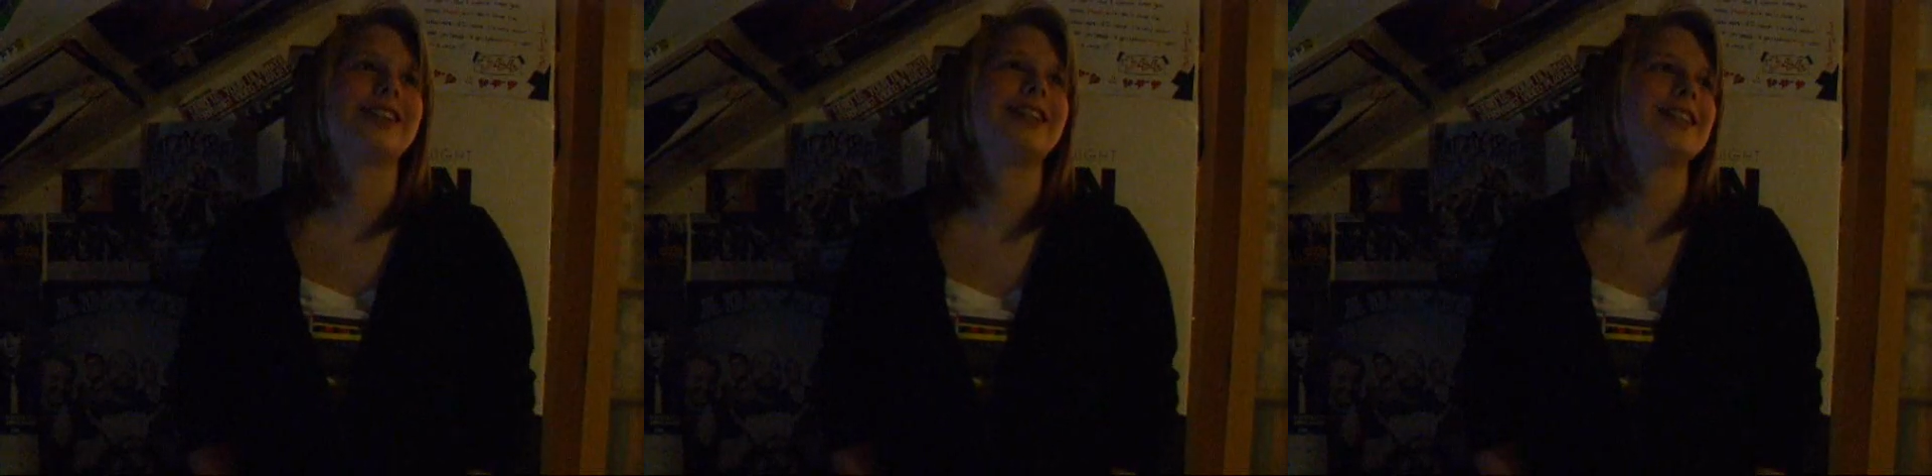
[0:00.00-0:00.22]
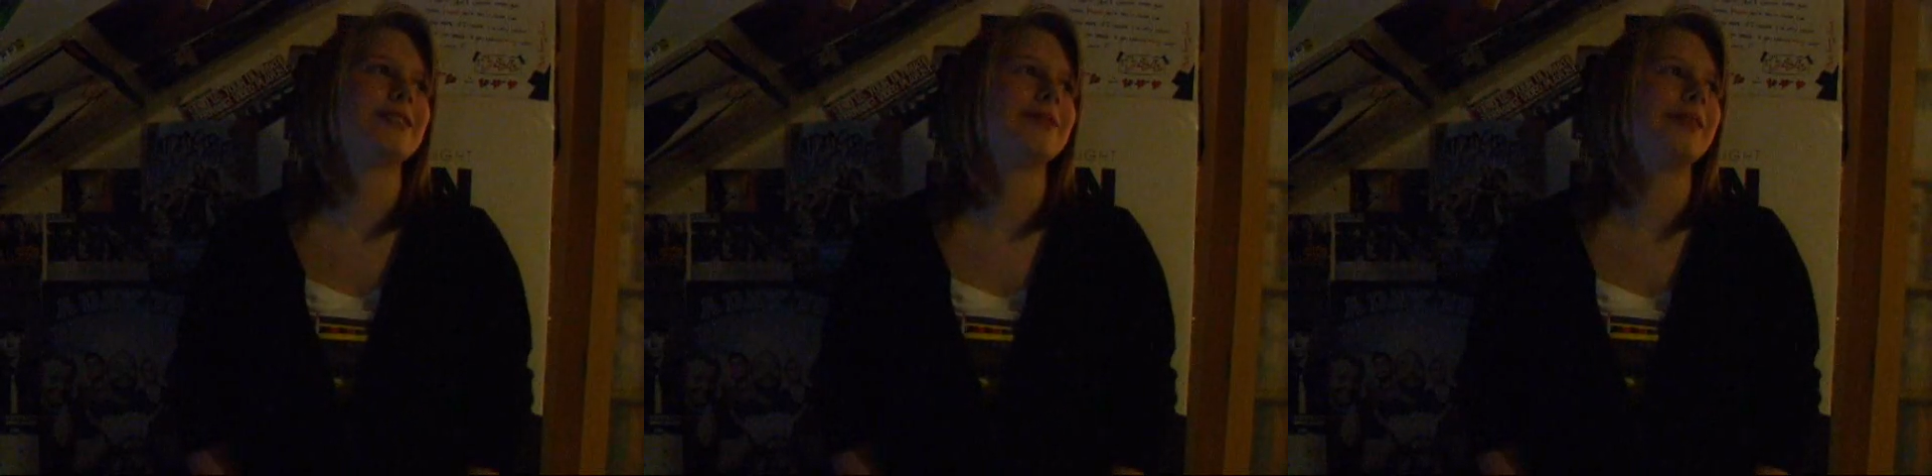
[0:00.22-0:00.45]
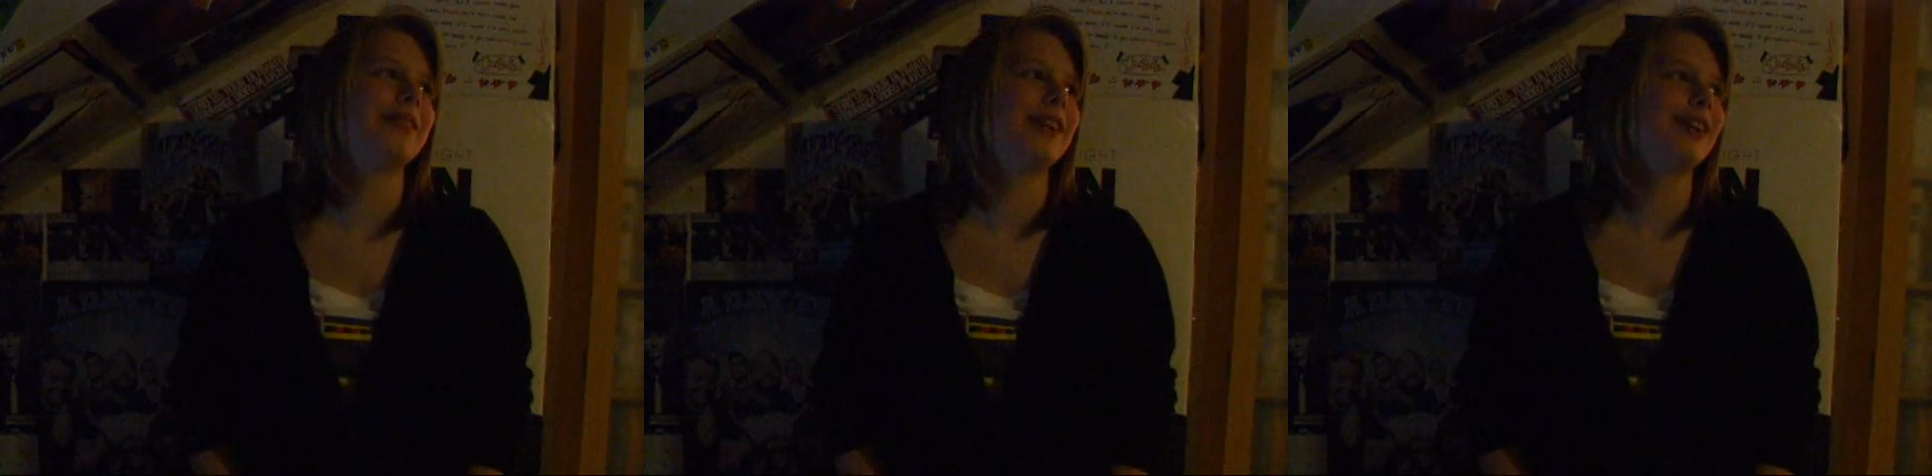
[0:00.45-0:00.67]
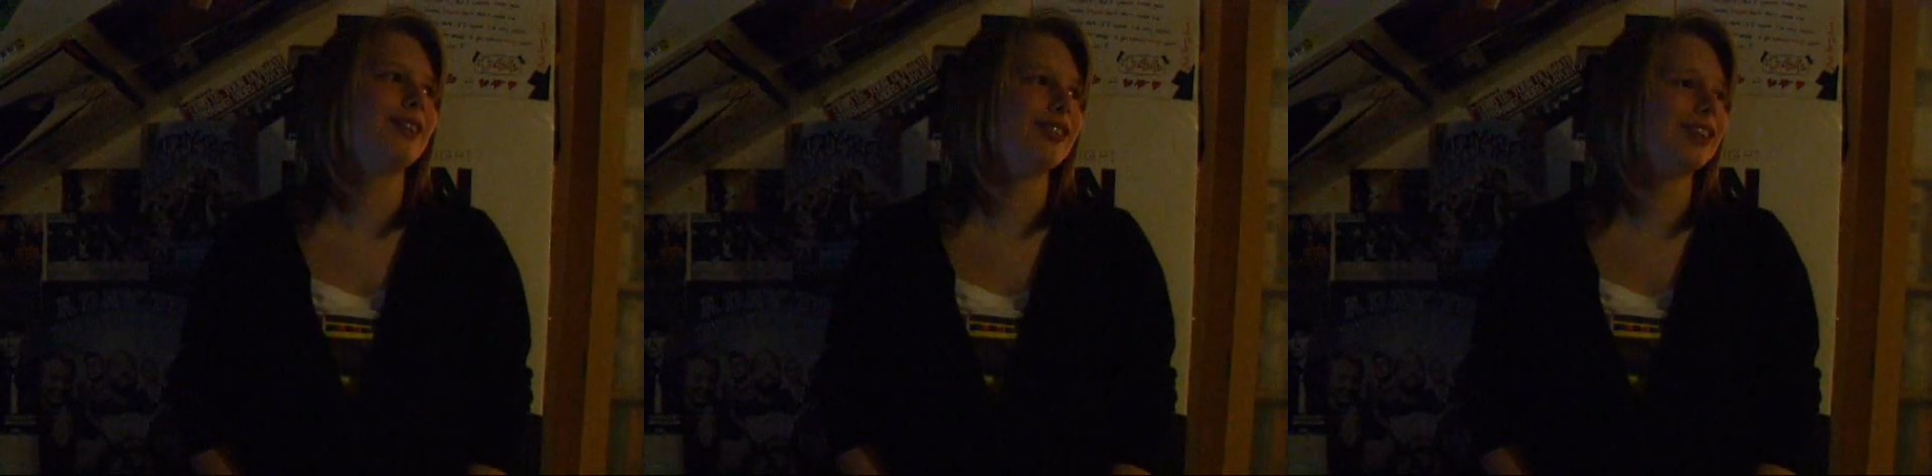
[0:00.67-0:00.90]
cookies in my
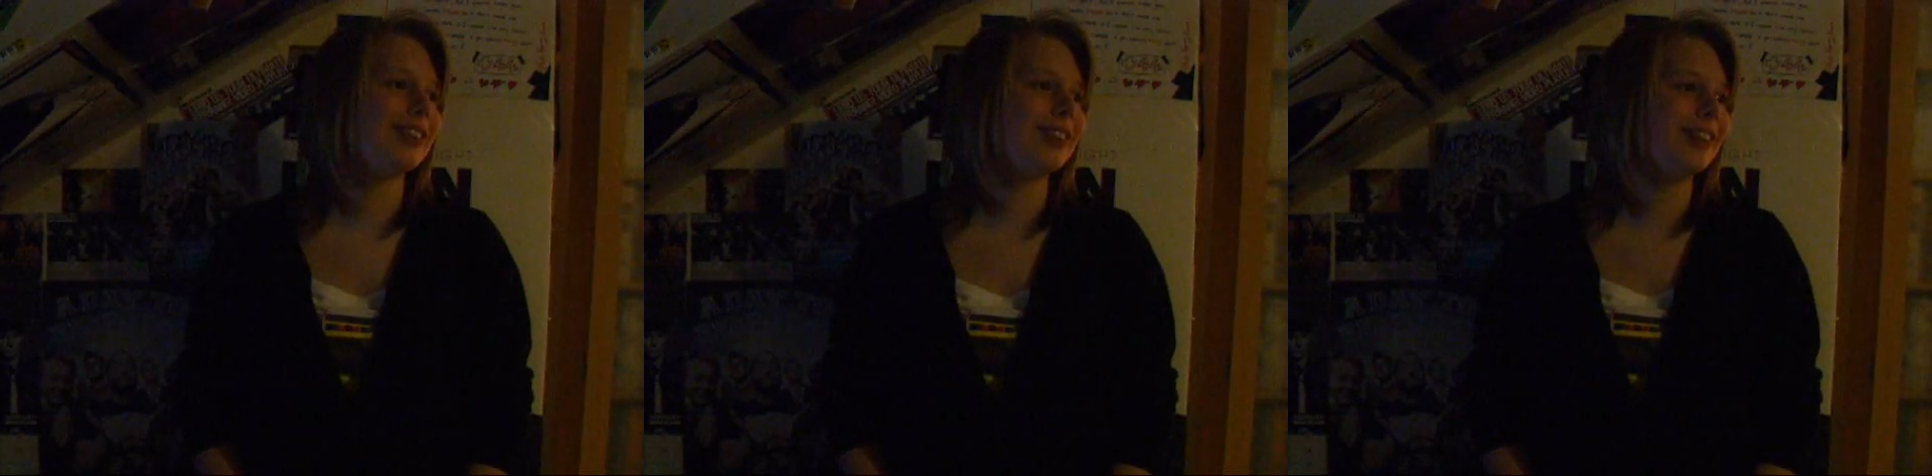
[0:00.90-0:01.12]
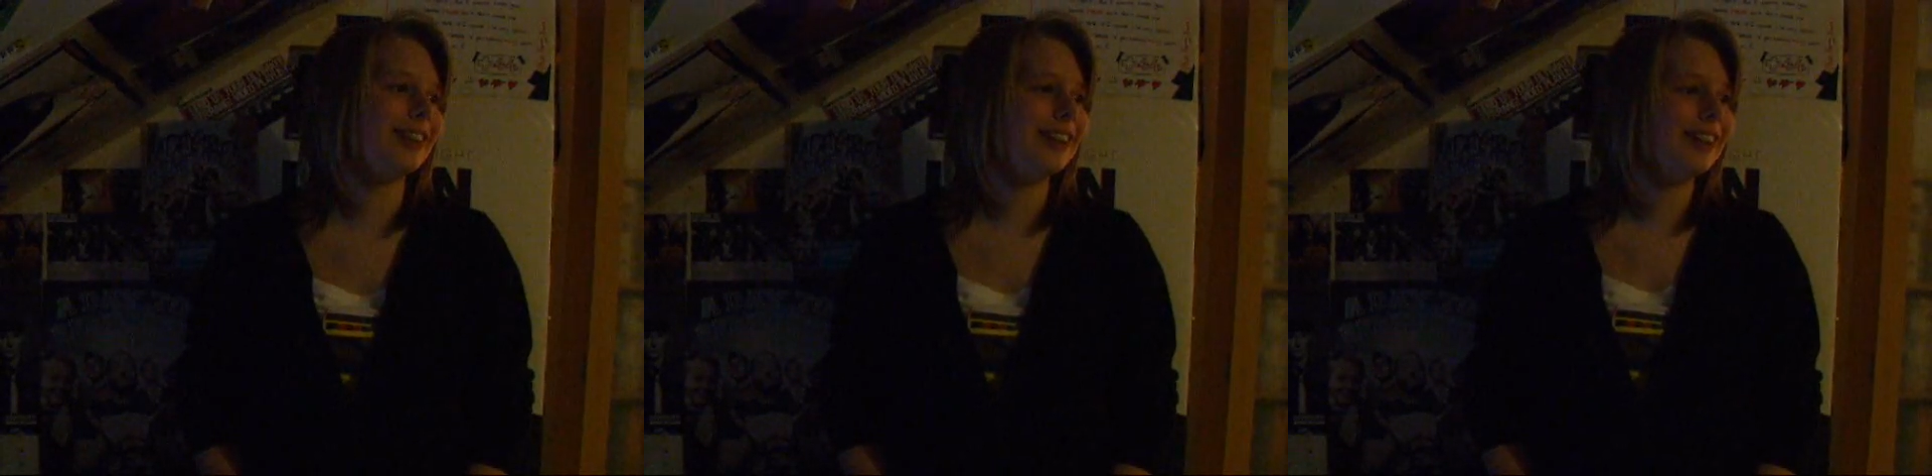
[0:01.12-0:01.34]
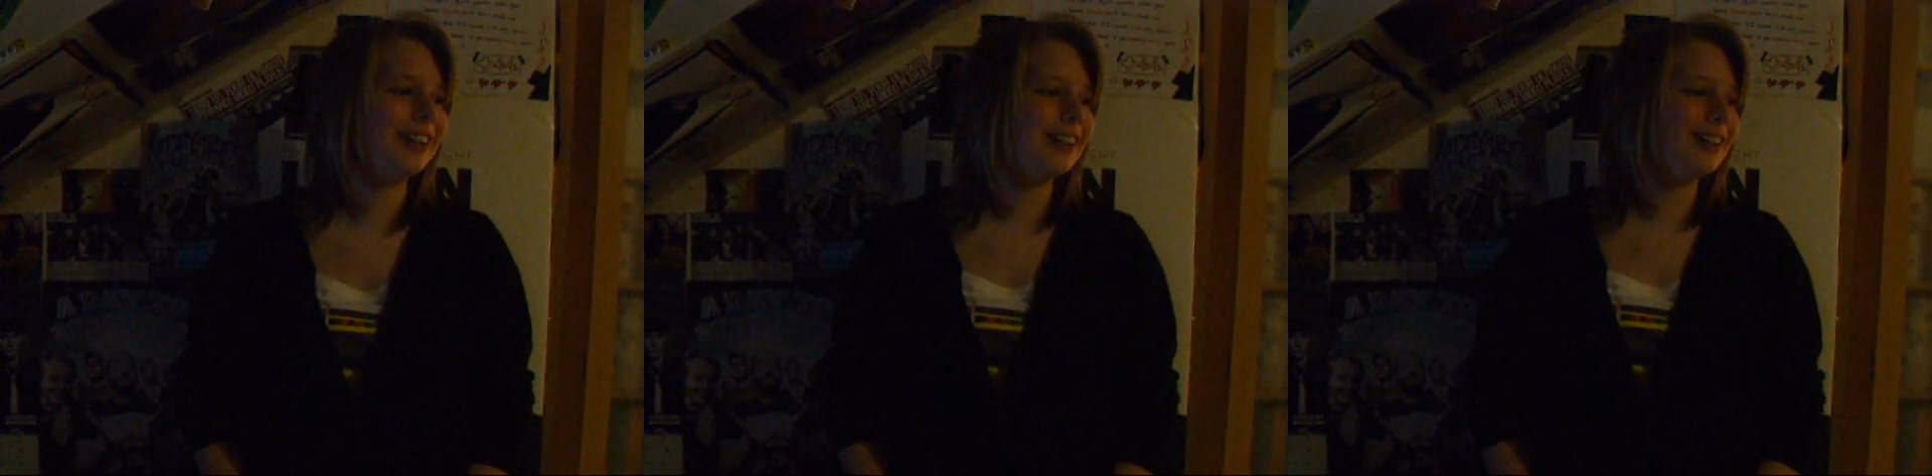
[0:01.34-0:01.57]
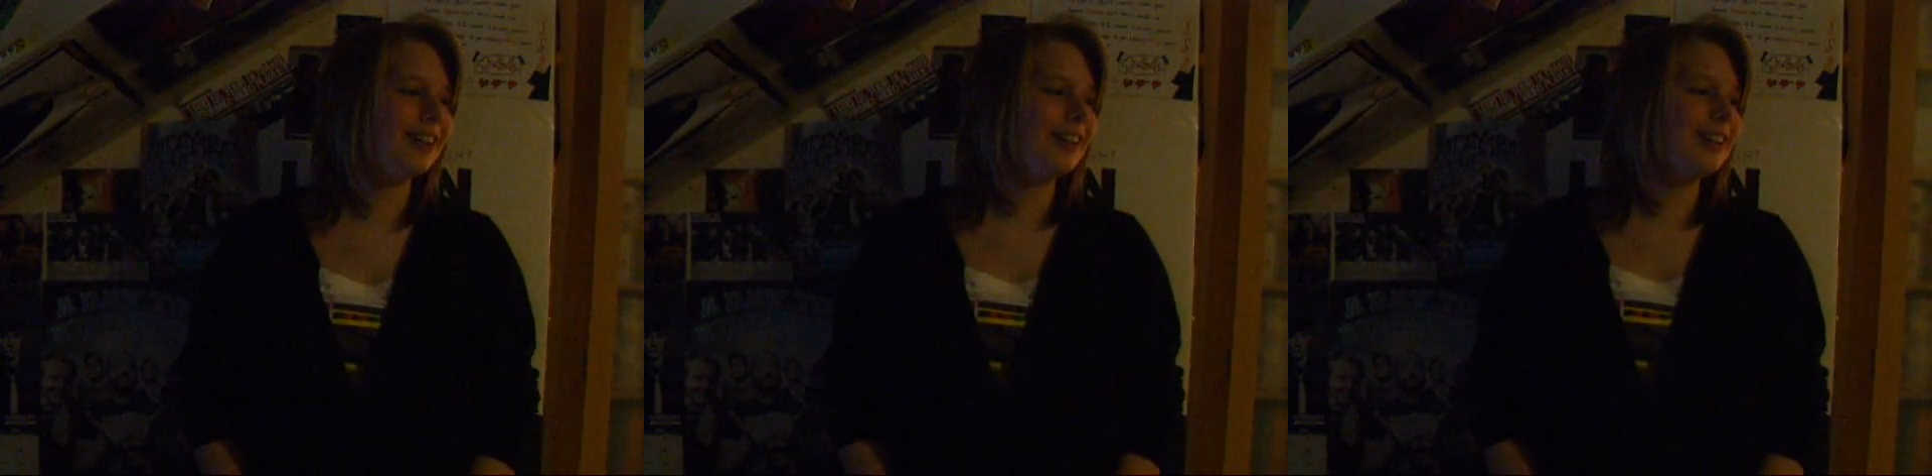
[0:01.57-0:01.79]
mouth.
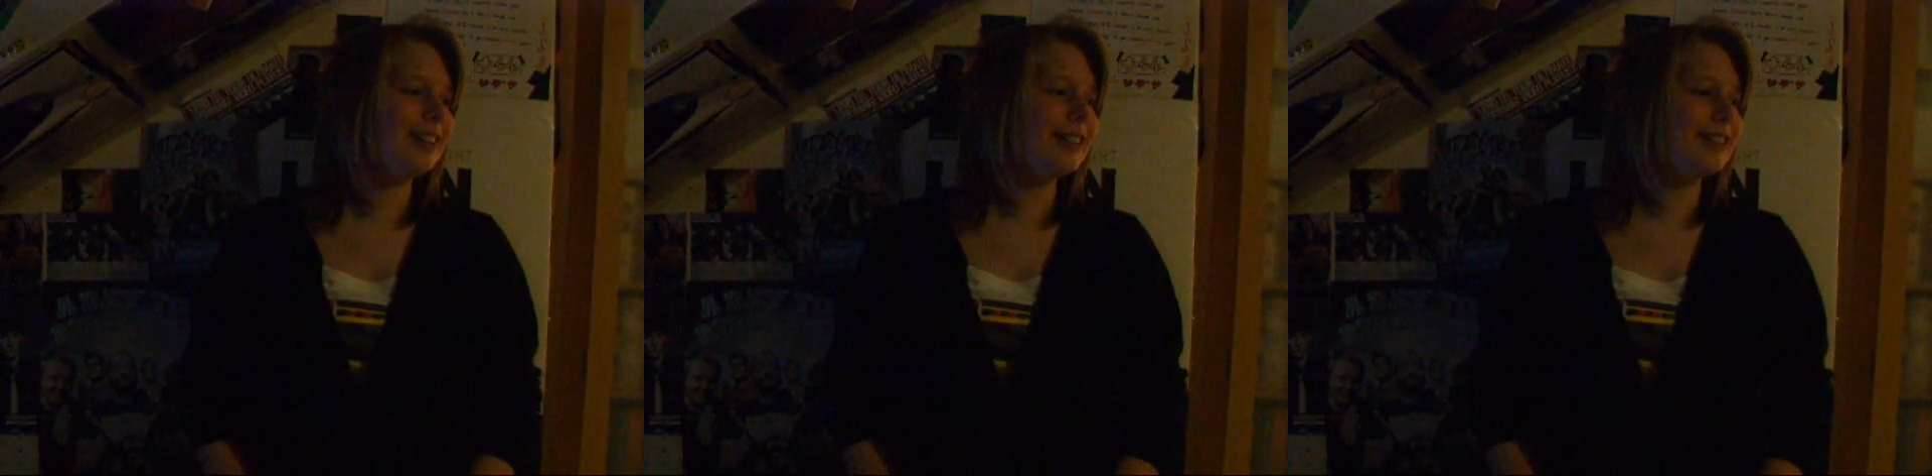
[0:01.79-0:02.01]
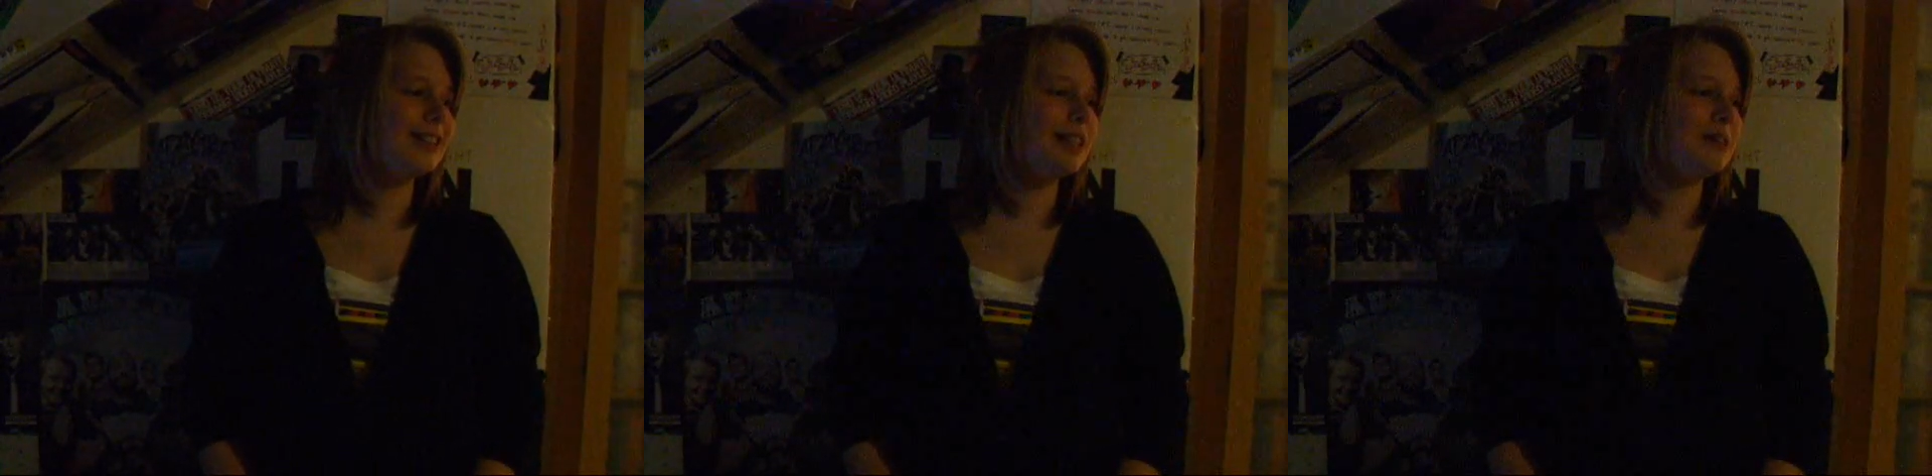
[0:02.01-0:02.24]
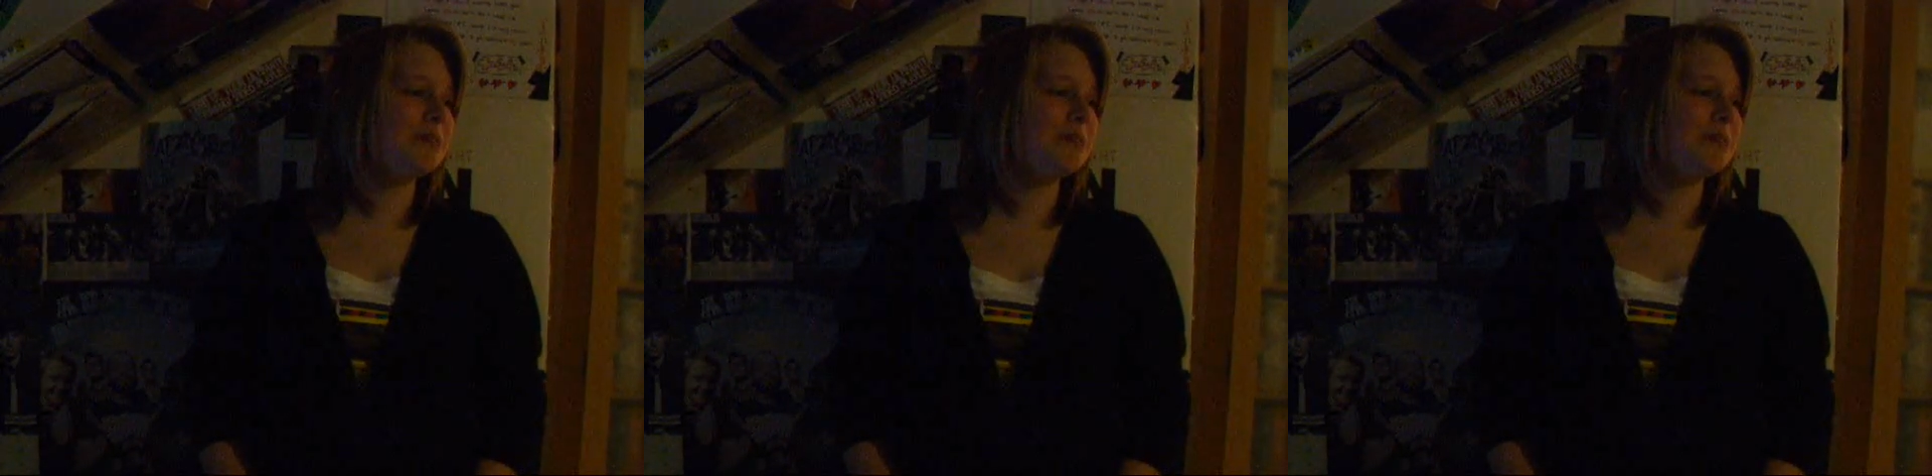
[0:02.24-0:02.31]
It's